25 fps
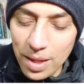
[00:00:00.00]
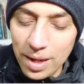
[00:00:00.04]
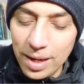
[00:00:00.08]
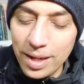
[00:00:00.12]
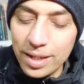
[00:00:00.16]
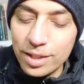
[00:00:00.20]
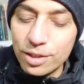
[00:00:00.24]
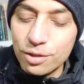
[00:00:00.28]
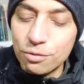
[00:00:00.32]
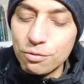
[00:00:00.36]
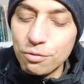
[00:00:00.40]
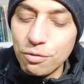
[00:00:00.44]

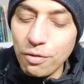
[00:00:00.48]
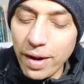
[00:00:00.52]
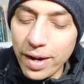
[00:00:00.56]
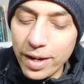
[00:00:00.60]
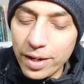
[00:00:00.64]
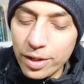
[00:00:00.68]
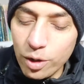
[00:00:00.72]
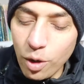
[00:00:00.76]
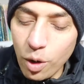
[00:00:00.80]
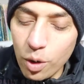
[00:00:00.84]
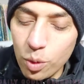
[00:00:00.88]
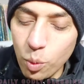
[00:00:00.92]
Let's
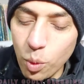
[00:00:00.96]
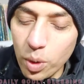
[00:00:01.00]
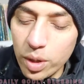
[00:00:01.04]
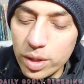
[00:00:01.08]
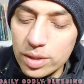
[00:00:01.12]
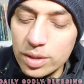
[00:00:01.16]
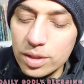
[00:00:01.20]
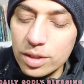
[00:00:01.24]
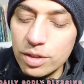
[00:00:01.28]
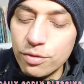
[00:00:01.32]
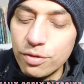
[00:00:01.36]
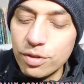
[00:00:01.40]
find out what
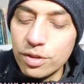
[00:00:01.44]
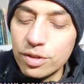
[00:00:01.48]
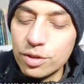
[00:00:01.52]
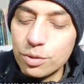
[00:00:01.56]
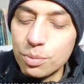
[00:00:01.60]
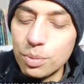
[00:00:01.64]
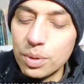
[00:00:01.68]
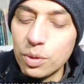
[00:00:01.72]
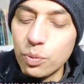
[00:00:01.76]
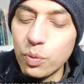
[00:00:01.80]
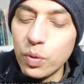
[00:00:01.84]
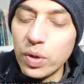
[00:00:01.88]
is the difference
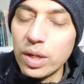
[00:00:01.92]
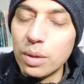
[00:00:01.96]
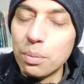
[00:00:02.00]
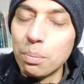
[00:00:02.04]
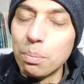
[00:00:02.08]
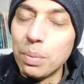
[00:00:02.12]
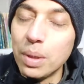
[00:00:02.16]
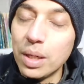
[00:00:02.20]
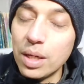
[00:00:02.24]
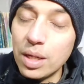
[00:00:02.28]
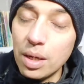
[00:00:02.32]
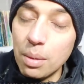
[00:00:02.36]

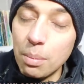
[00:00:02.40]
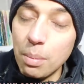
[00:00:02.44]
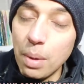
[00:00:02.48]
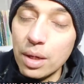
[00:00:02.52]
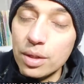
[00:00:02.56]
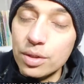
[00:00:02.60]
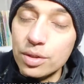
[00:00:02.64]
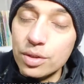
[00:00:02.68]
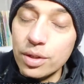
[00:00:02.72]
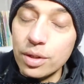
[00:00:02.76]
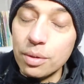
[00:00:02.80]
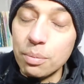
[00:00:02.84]
between being a
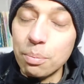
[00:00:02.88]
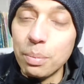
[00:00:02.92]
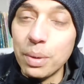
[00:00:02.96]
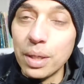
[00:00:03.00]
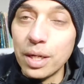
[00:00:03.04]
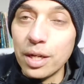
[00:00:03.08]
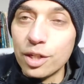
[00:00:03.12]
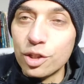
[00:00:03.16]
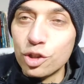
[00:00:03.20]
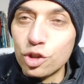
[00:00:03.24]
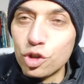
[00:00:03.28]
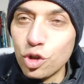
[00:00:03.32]
master and
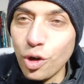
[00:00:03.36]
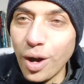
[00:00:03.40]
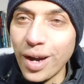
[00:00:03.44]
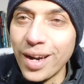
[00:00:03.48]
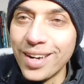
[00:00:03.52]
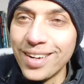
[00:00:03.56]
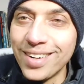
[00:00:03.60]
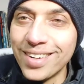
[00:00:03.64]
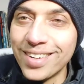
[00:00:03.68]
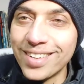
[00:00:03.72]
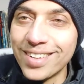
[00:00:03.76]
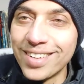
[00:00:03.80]
being a
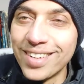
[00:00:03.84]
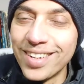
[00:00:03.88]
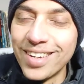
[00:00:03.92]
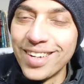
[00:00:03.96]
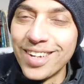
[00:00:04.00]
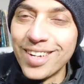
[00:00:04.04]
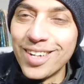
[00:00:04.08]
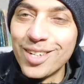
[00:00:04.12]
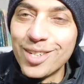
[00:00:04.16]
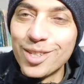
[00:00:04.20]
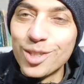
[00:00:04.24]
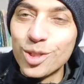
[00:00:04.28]
child
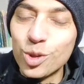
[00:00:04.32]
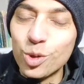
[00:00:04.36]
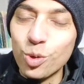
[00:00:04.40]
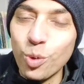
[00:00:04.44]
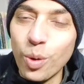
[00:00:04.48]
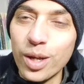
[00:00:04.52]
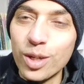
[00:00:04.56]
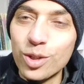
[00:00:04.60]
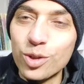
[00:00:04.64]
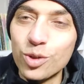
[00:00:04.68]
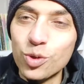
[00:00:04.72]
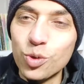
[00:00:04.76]

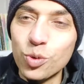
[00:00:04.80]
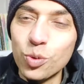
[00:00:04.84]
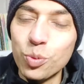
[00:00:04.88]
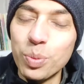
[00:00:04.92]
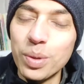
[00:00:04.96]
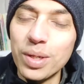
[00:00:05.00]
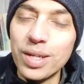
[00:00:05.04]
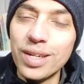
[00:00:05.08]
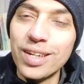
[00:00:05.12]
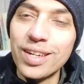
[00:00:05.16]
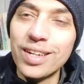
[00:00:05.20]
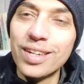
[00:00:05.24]
so as to
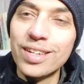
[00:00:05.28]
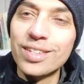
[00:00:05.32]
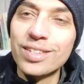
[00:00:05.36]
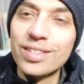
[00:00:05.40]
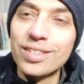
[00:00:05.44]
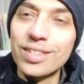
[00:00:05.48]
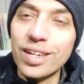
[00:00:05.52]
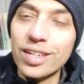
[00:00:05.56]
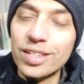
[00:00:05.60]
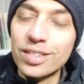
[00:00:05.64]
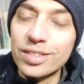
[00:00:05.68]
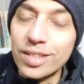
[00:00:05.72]
be
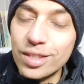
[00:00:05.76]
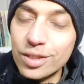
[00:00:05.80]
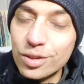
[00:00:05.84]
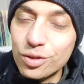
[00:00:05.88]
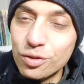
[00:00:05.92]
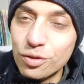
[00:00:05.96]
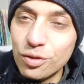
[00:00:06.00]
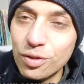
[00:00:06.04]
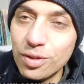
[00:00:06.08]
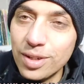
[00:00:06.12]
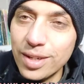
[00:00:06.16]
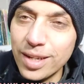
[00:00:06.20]

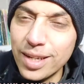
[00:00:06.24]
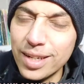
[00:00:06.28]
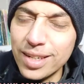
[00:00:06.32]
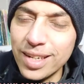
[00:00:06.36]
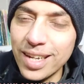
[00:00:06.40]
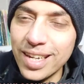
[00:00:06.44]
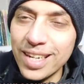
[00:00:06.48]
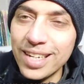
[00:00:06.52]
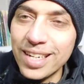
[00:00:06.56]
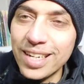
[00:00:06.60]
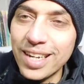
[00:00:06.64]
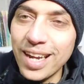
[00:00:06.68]
successful in
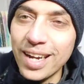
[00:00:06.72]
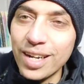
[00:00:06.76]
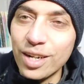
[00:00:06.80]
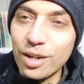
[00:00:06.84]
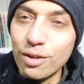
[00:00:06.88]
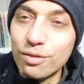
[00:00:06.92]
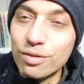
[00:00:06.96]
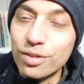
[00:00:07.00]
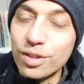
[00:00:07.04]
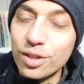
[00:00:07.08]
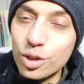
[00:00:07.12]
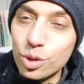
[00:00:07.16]
any kind
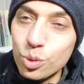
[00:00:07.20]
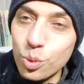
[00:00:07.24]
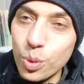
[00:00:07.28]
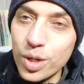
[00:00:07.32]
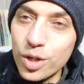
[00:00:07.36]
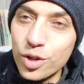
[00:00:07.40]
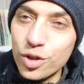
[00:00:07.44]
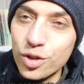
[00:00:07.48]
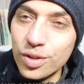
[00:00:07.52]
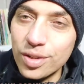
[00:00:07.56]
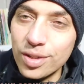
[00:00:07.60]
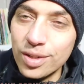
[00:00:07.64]
of
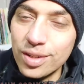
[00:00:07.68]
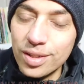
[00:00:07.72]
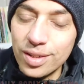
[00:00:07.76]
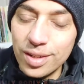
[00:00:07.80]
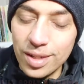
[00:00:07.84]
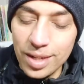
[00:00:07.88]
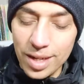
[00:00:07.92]
situation.